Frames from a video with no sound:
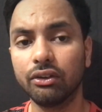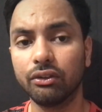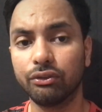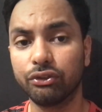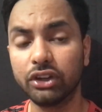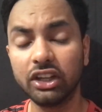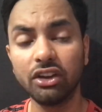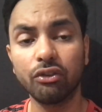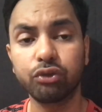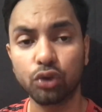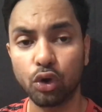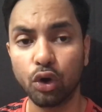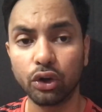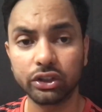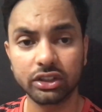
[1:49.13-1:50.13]
free of
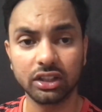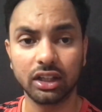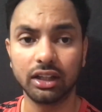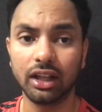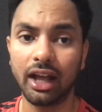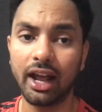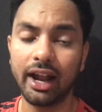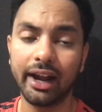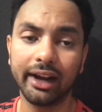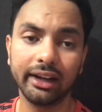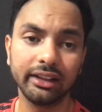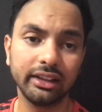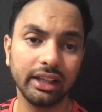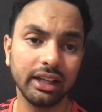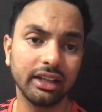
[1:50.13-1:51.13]
cost.
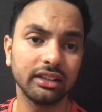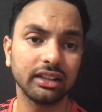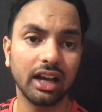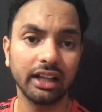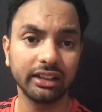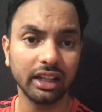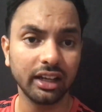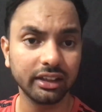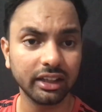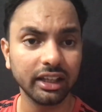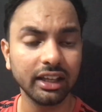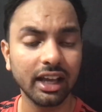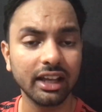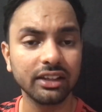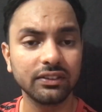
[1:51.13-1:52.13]
And there is other
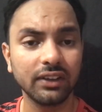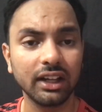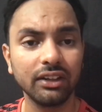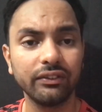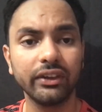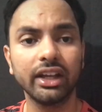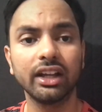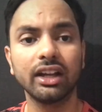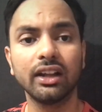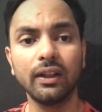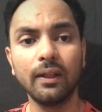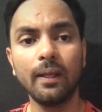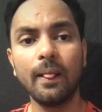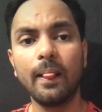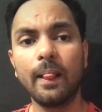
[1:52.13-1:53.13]
thing as well, where
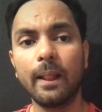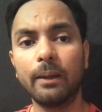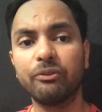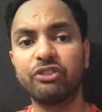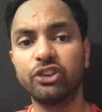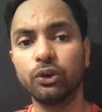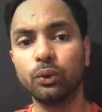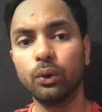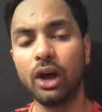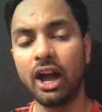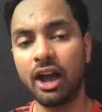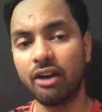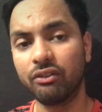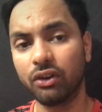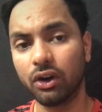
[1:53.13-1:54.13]
if you
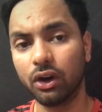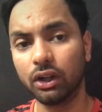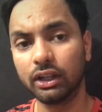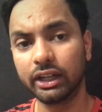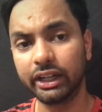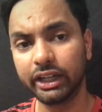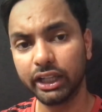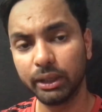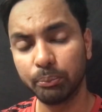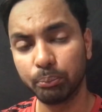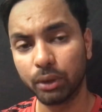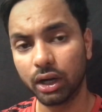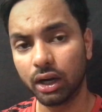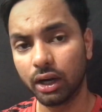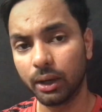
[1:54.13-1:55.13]
have already
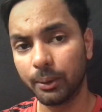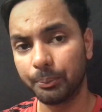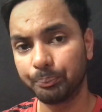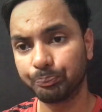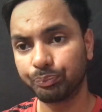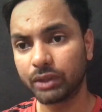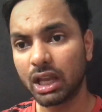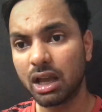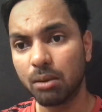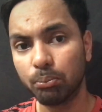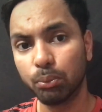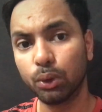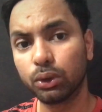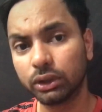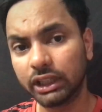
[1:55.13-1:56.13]

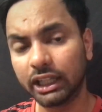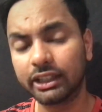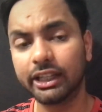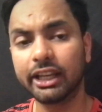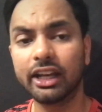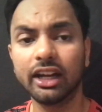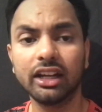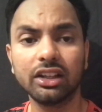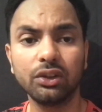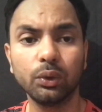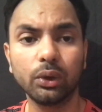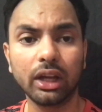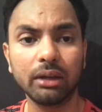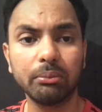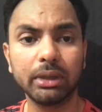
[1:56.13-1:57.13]
booked the ticket, you
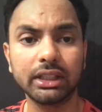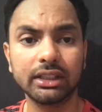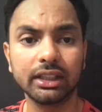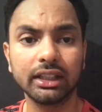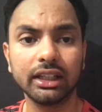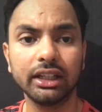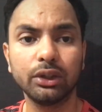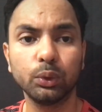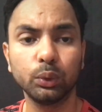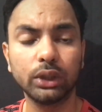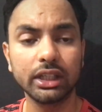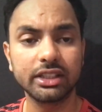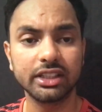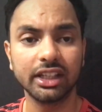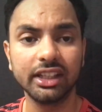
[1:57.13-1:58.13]
can basically do
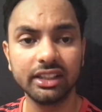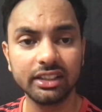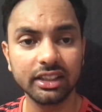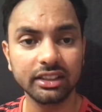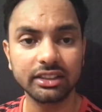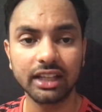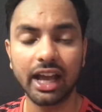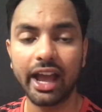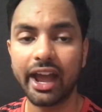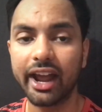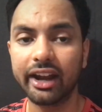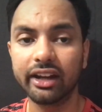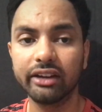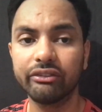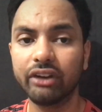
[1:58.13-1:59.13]
the changes.
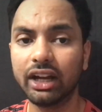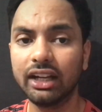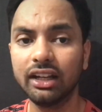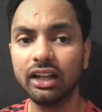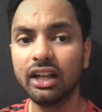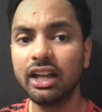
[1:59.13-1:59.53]
And while